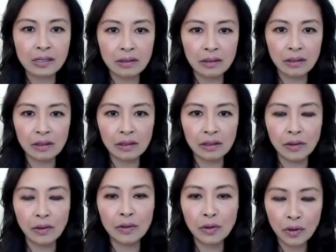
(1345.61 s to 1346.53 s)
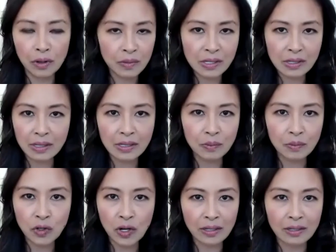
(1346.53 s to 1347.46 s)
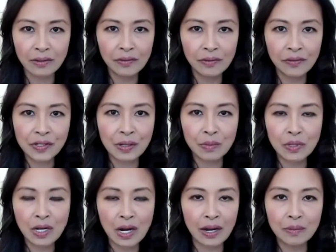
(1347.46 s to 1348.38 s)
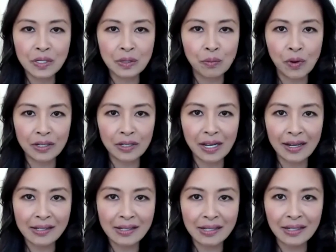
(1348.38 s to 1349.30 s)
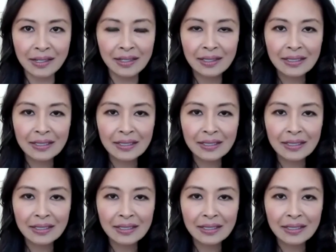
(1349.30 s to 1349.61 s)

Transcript: you know, enormously subjective sometimes in broadcasting.